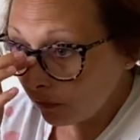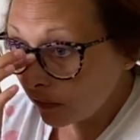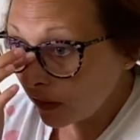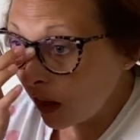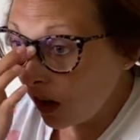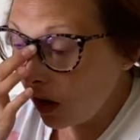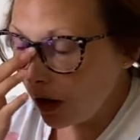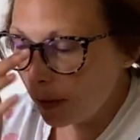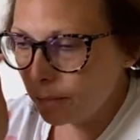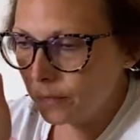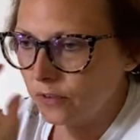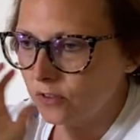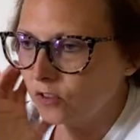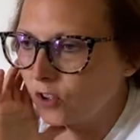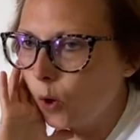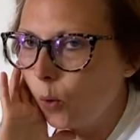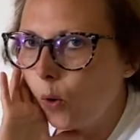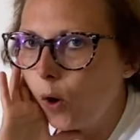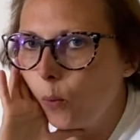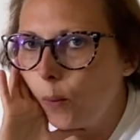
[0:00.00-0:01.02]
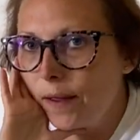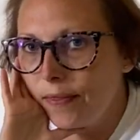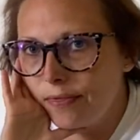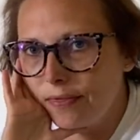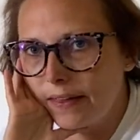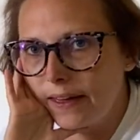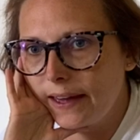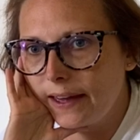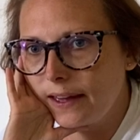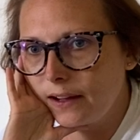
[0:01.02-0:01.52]
Um, so I went
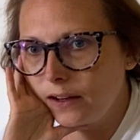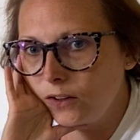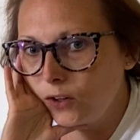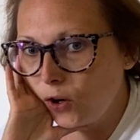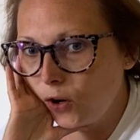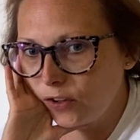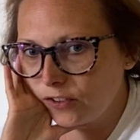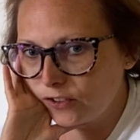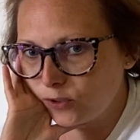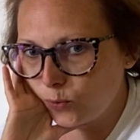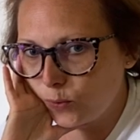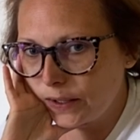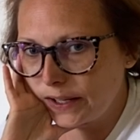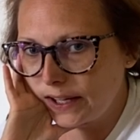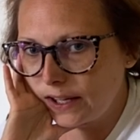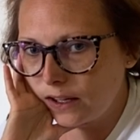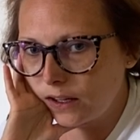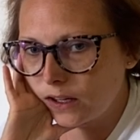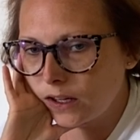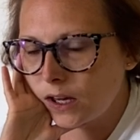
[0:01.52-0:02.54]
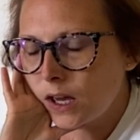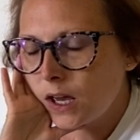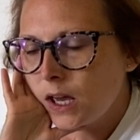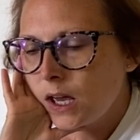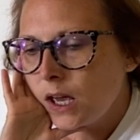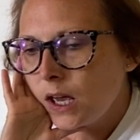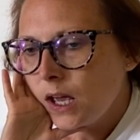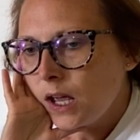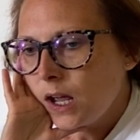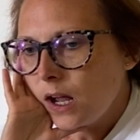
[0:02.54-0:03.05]
there last week
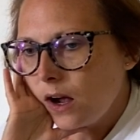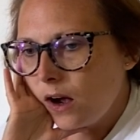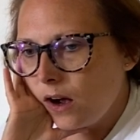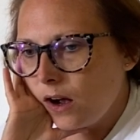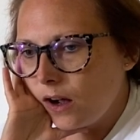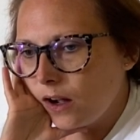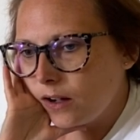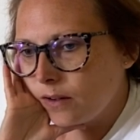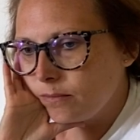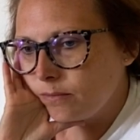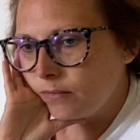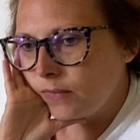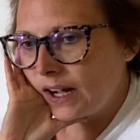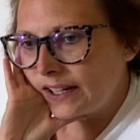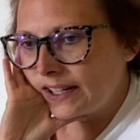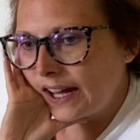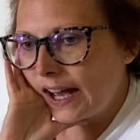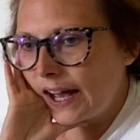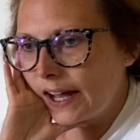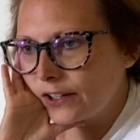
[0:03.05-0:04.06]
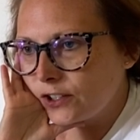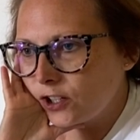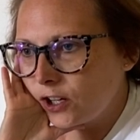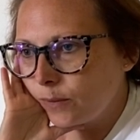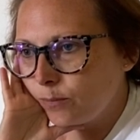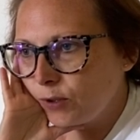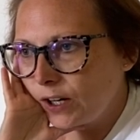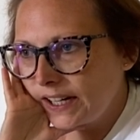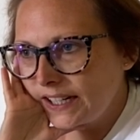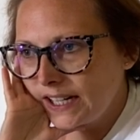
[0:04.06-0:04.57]
um, and had a
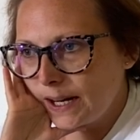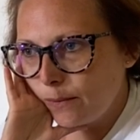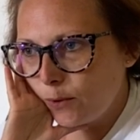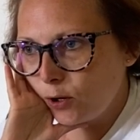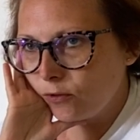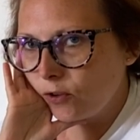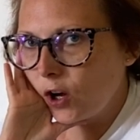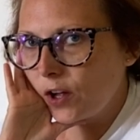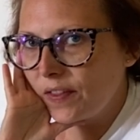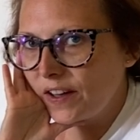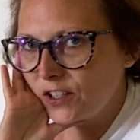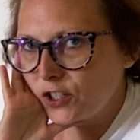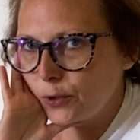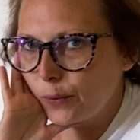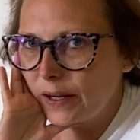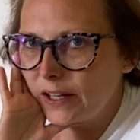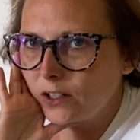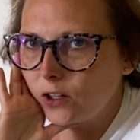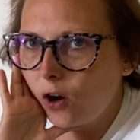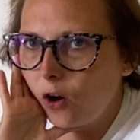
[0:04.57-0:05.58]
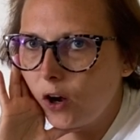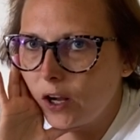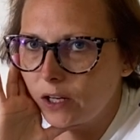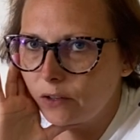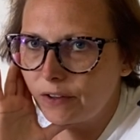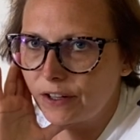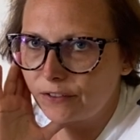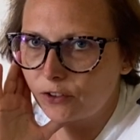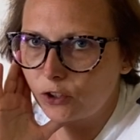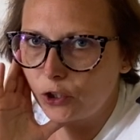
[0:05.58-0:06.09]
brain MRI. They do it in a higher
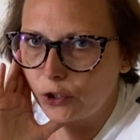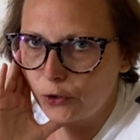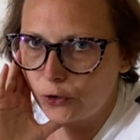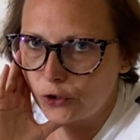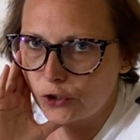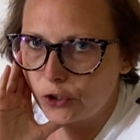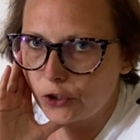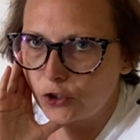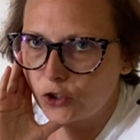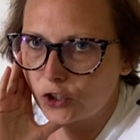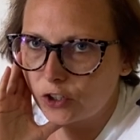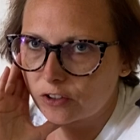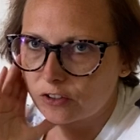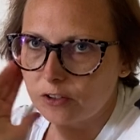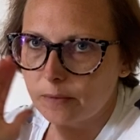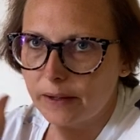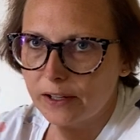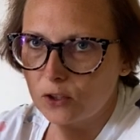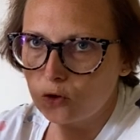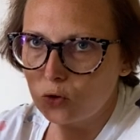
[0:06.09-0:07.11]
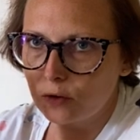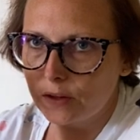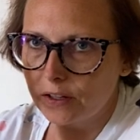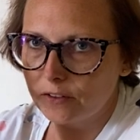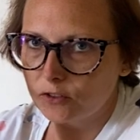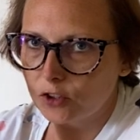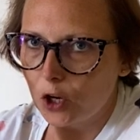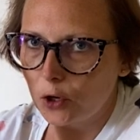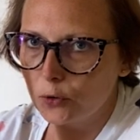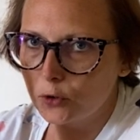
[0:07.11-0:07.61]
resolution just to make sure
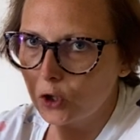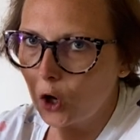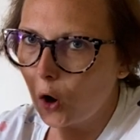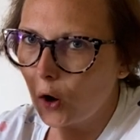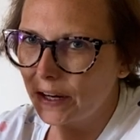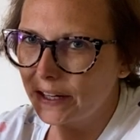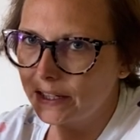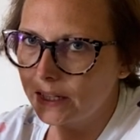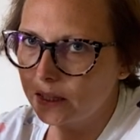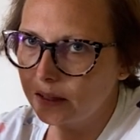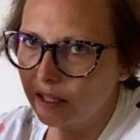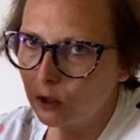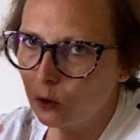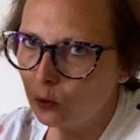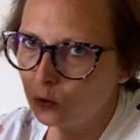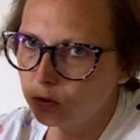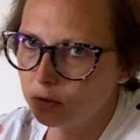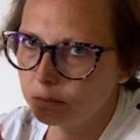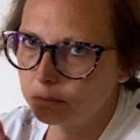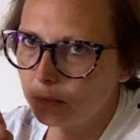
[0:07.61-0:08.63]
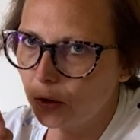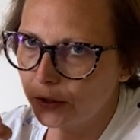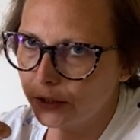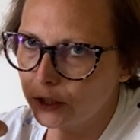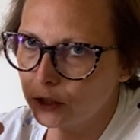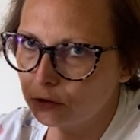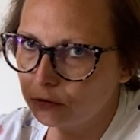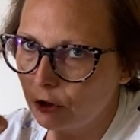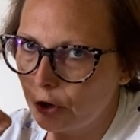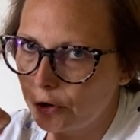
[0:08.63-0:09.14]
there's no tiny, they call them
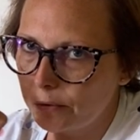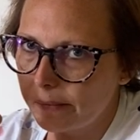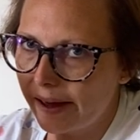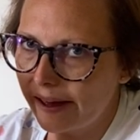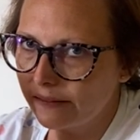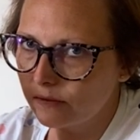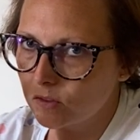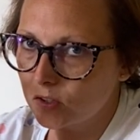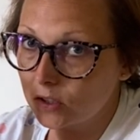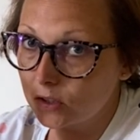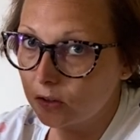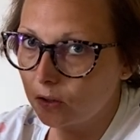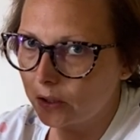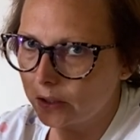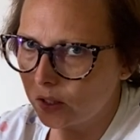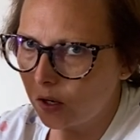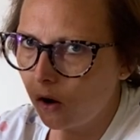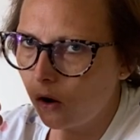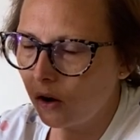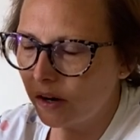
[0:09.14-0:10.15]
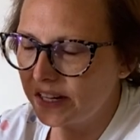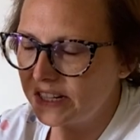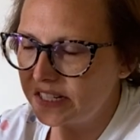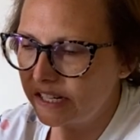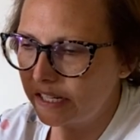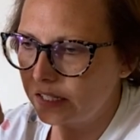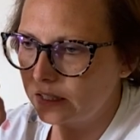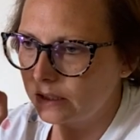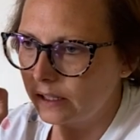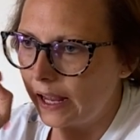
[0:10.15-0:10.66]
micromets, like
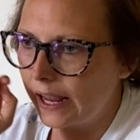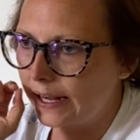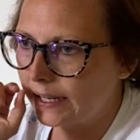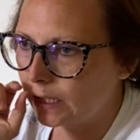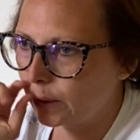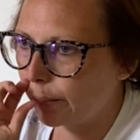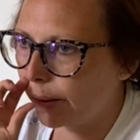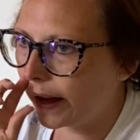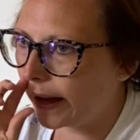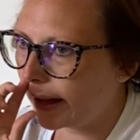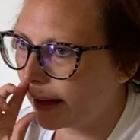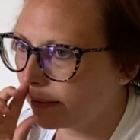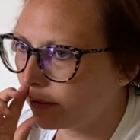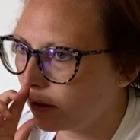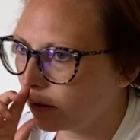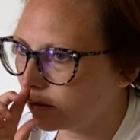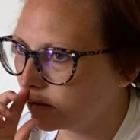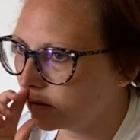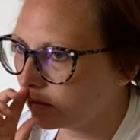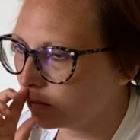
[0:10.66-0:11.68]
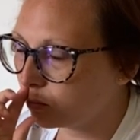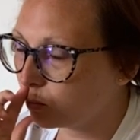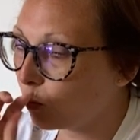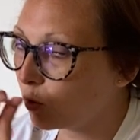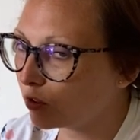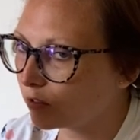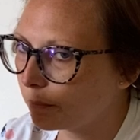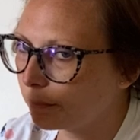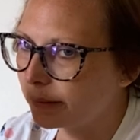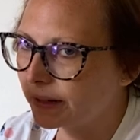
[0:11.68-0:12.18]
hiding anywhere that
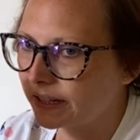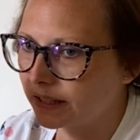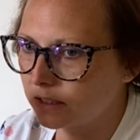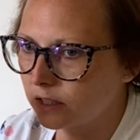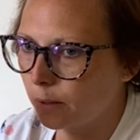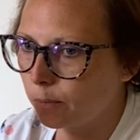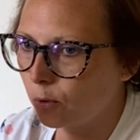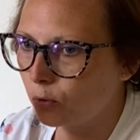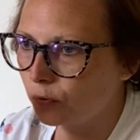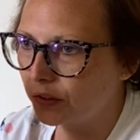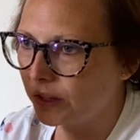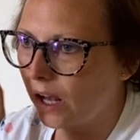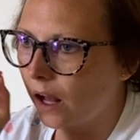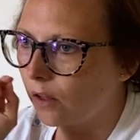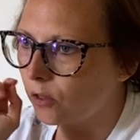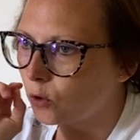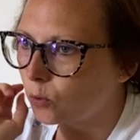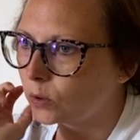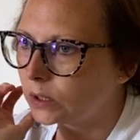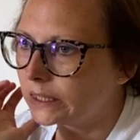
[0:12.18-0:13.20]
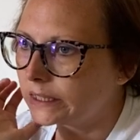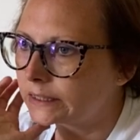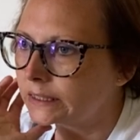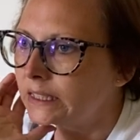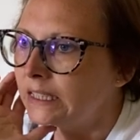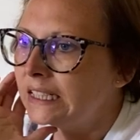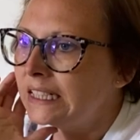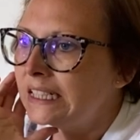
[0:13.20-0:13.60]
wasn't picked up on the other one.